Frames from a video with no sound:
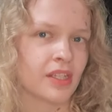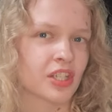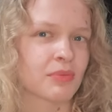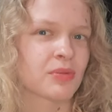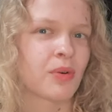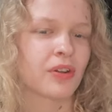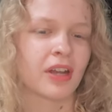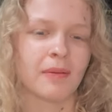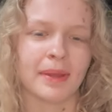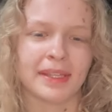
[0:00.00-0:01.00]
Chapter one,
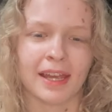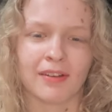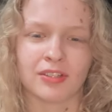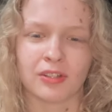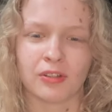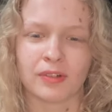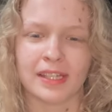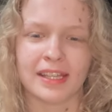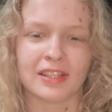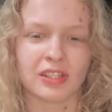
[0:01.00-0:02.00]
our main character Laura
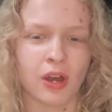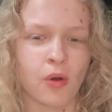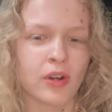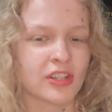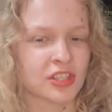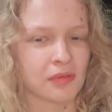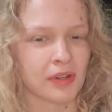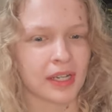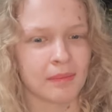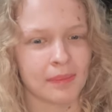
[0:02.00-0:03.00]
Lee is cold and
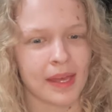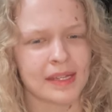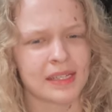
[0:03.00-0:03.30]
shivering in bed,